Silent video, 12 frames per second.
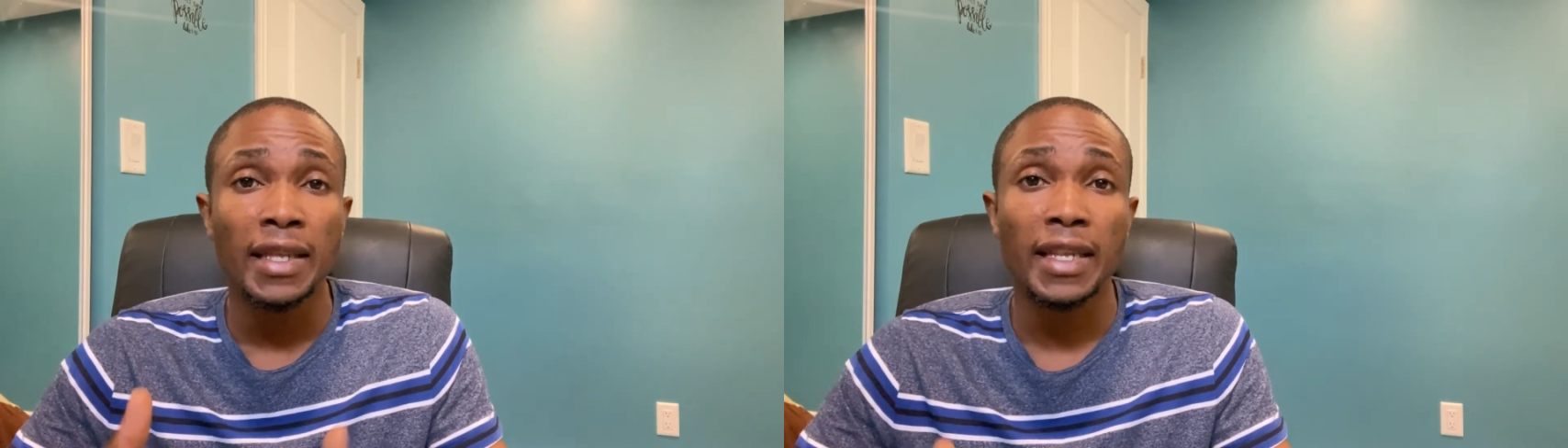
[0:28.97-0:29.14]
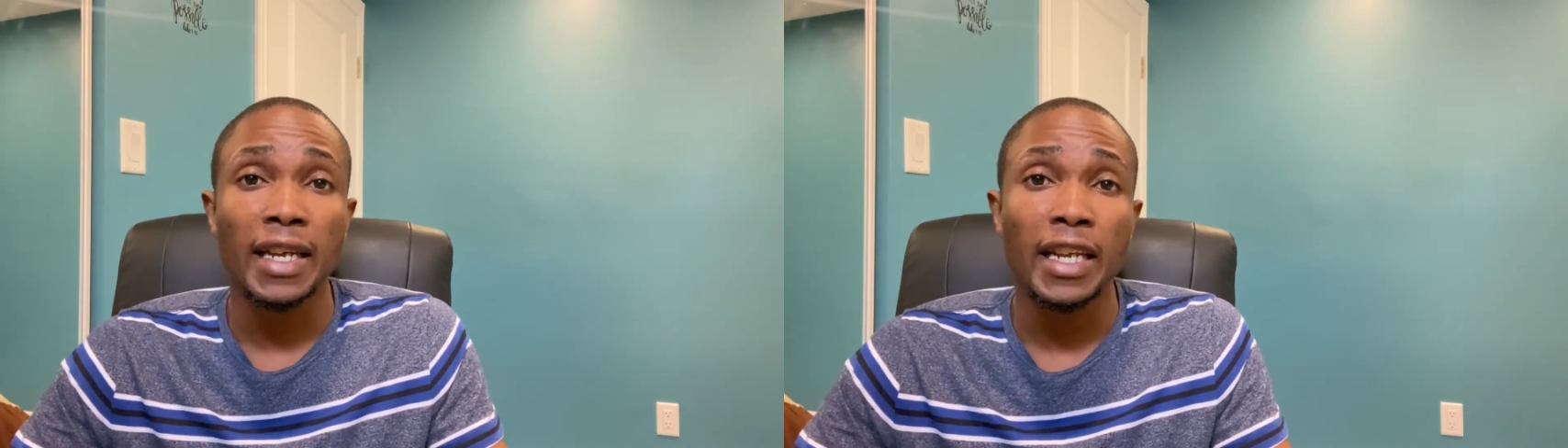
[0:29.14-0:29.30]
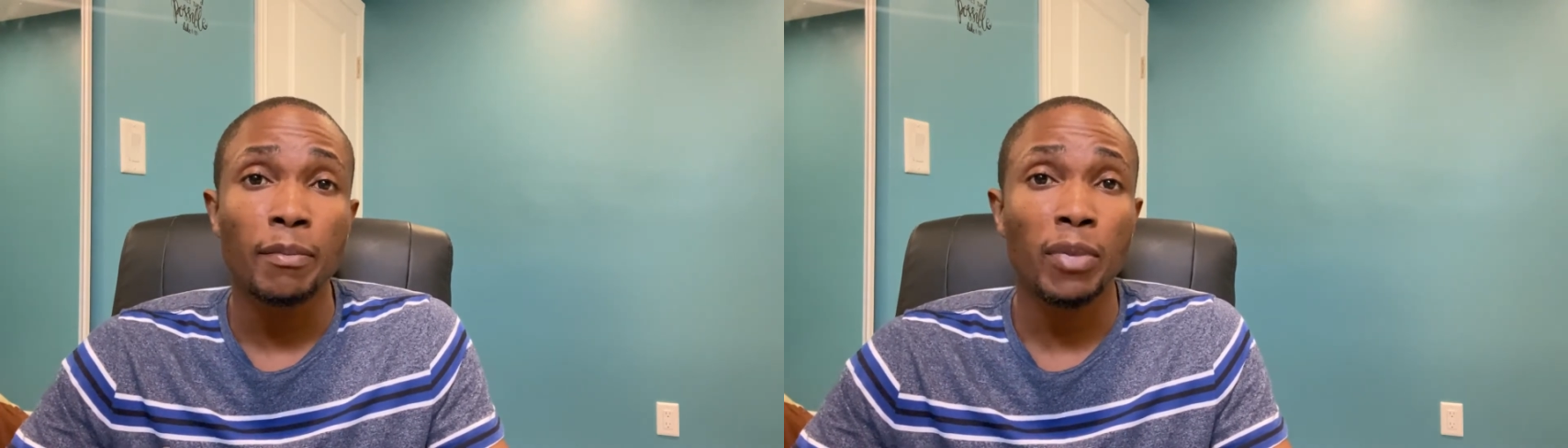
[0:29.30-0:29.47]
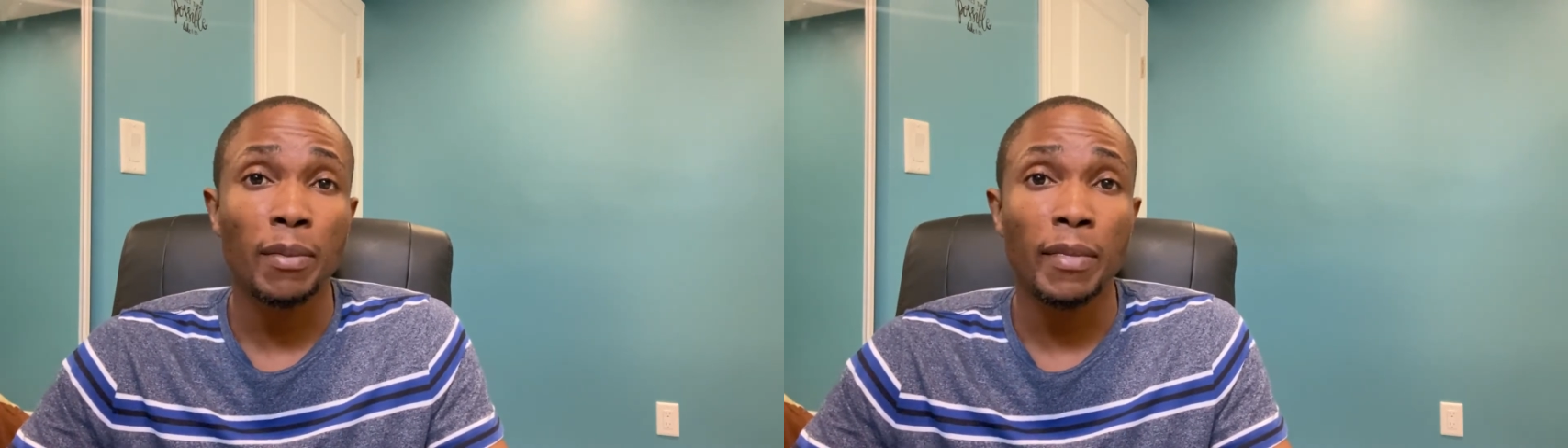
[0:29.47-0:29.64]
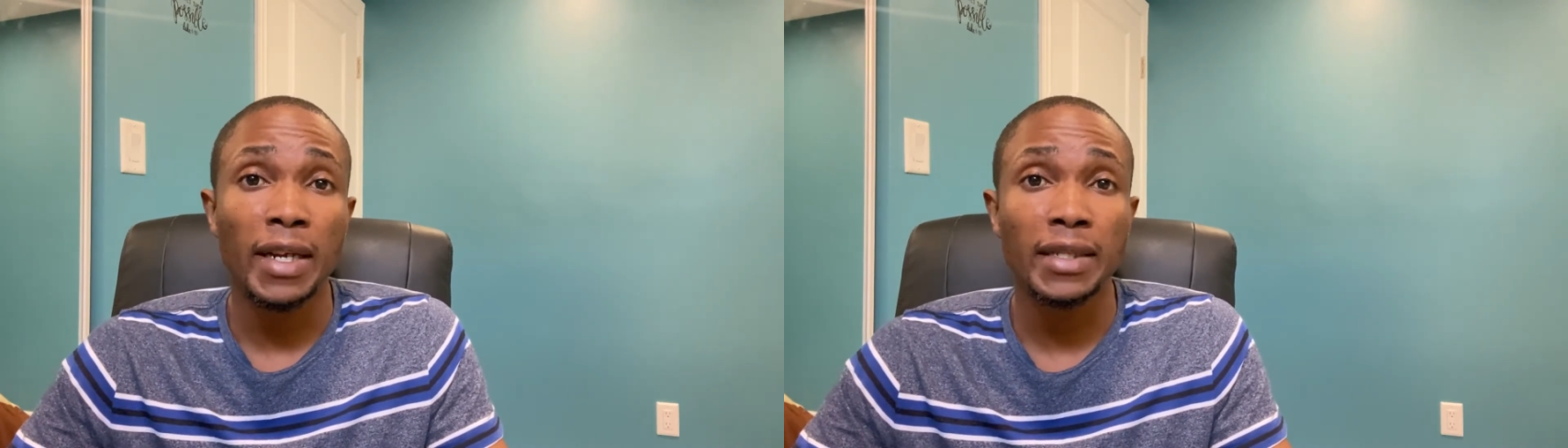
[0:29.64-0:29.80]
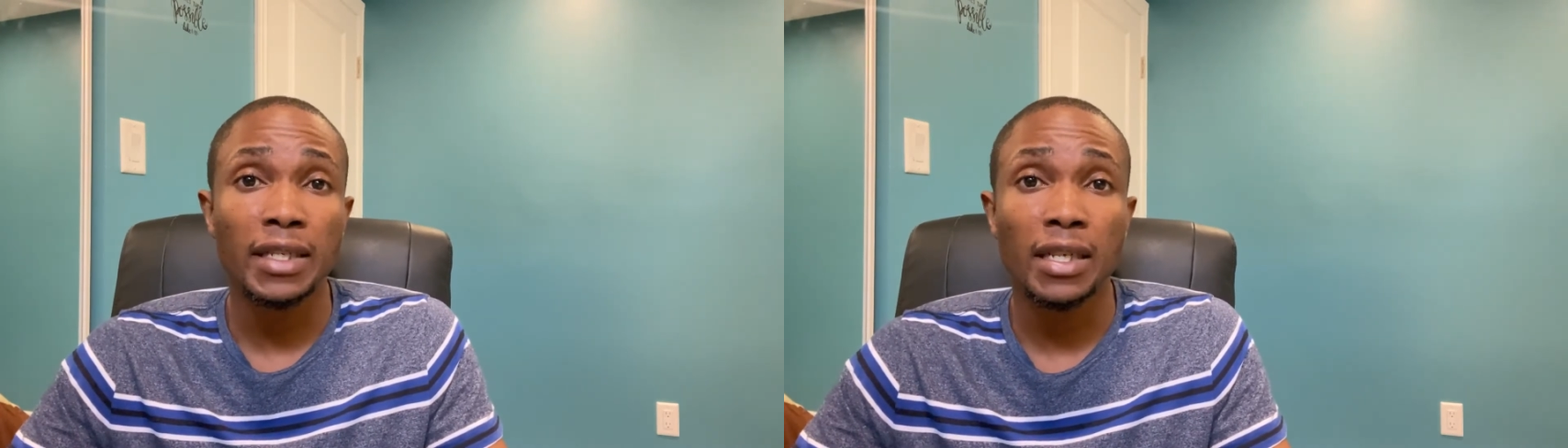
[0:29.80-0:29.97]
then
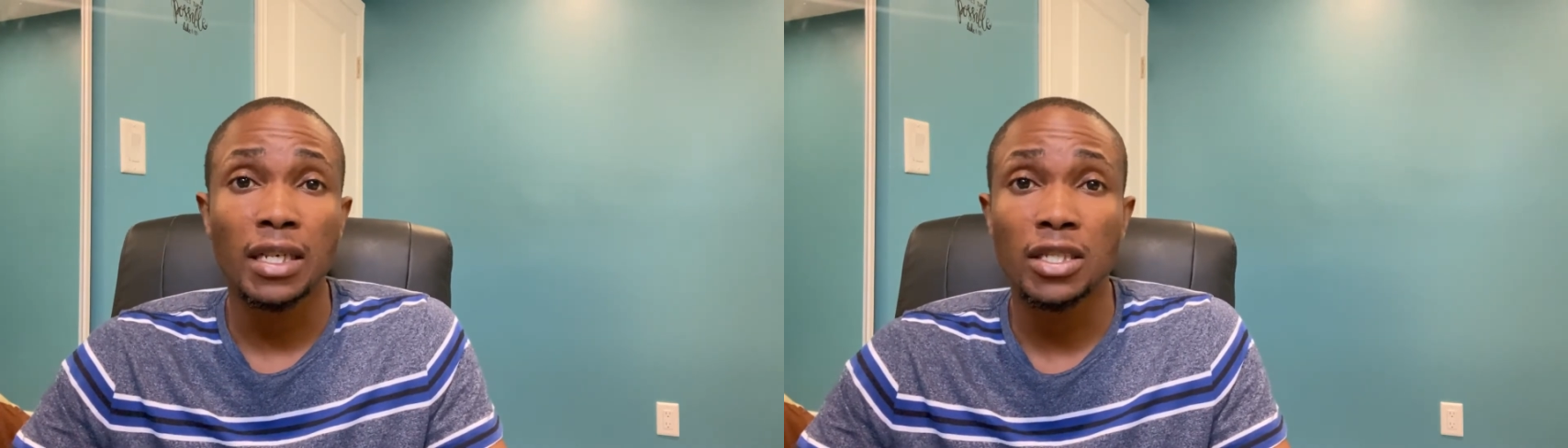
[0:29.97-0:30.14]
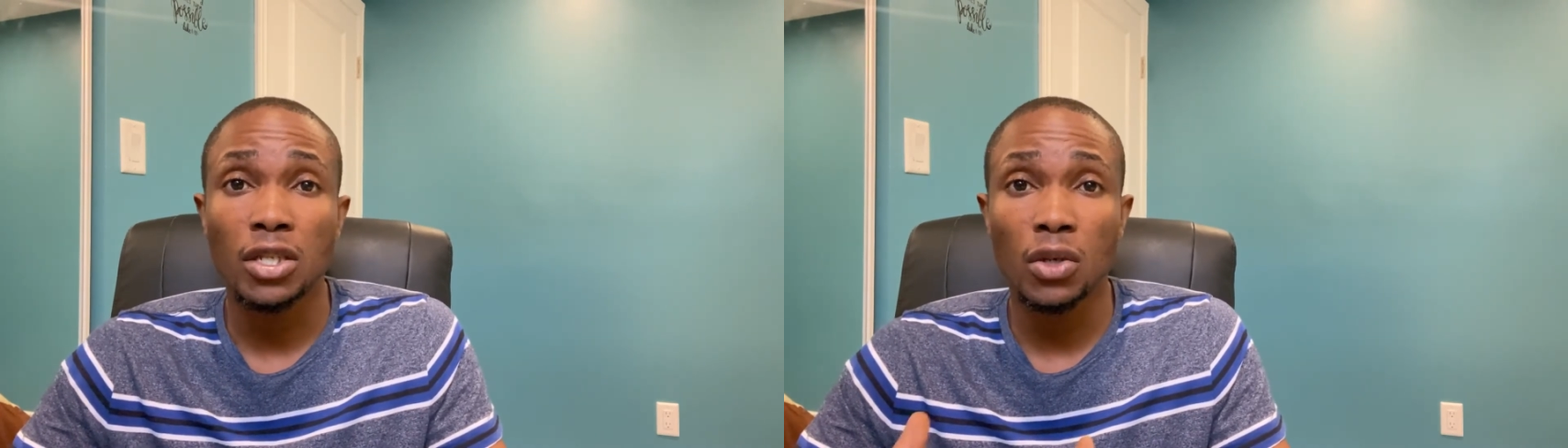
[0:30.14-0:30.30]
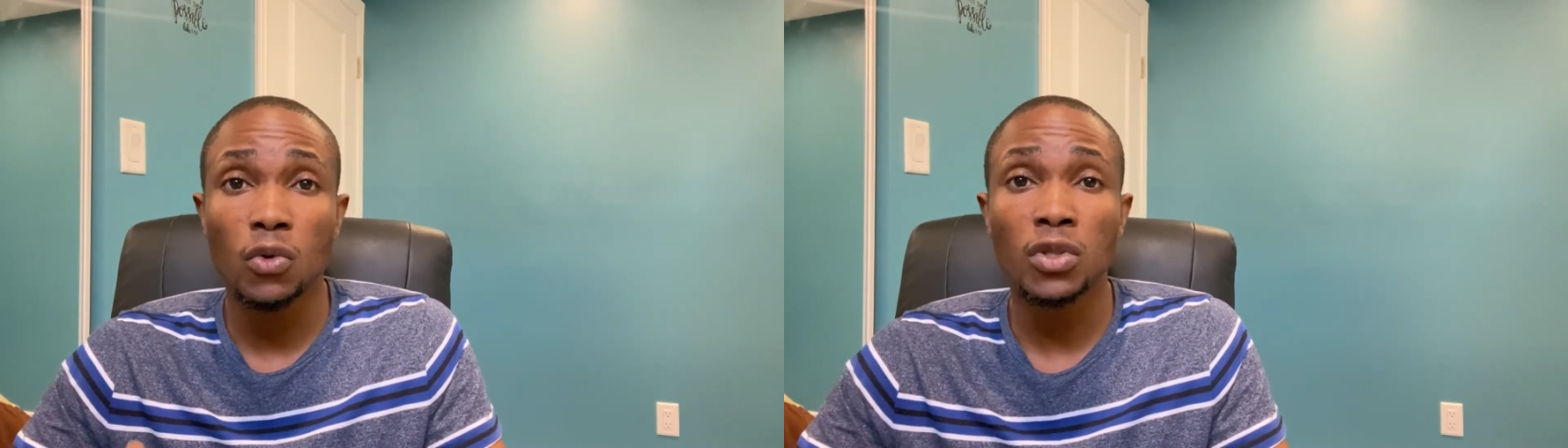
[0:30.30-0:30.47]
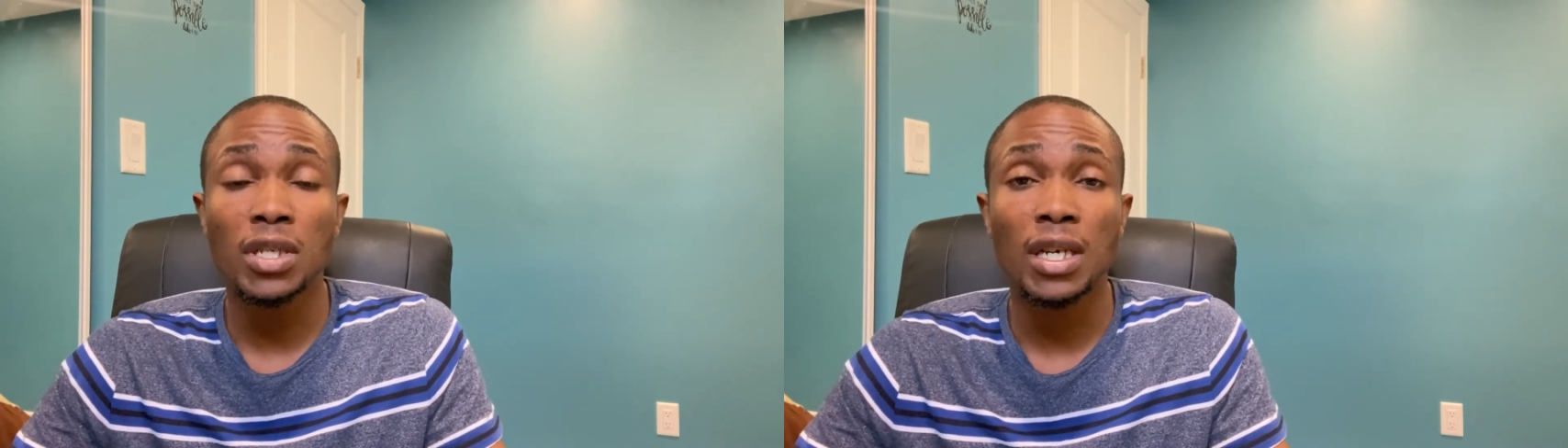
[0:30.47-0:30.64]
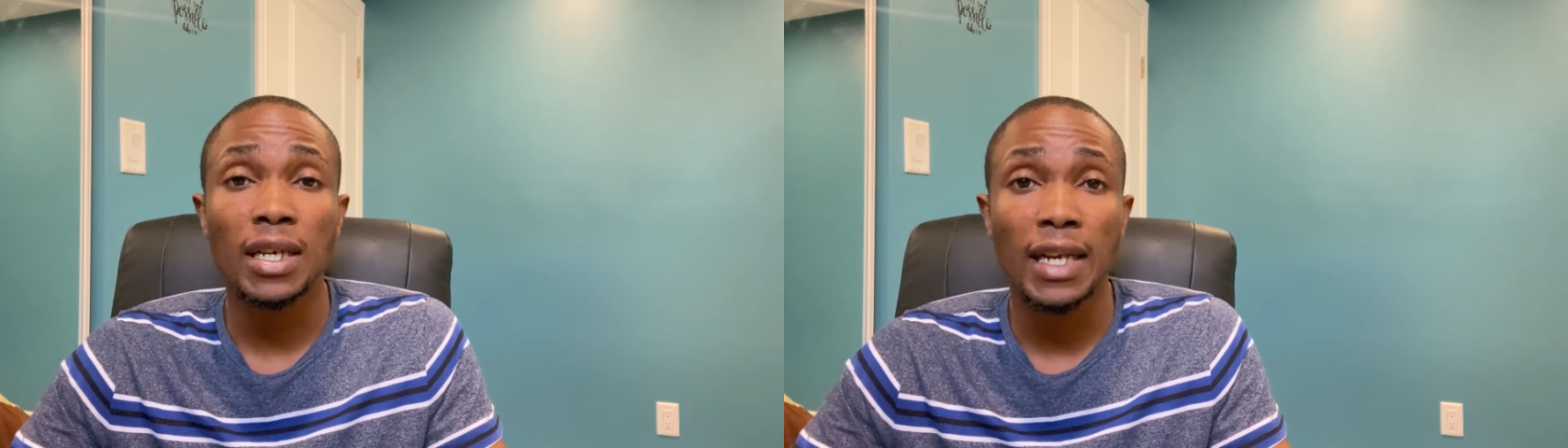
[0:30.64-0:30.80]
implementing a solution